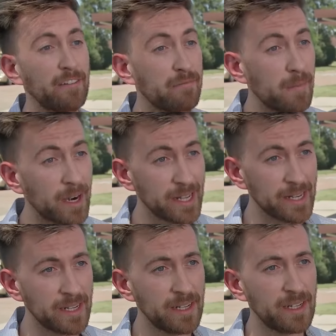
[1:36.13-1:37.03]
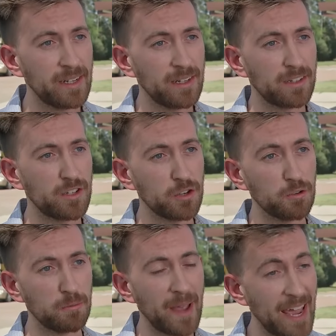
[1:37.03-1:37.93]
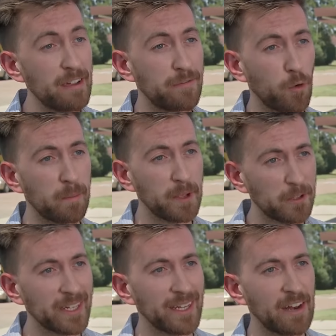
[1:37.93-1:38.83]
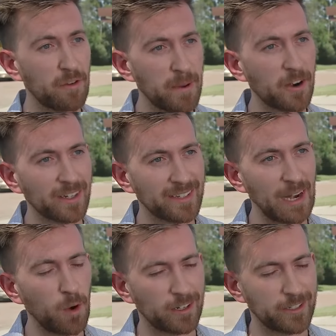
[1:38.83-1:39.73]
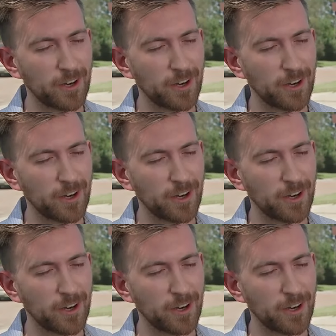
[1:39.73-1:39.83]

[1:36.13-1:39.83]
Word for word: of money to pay for building and repairing sidewalks.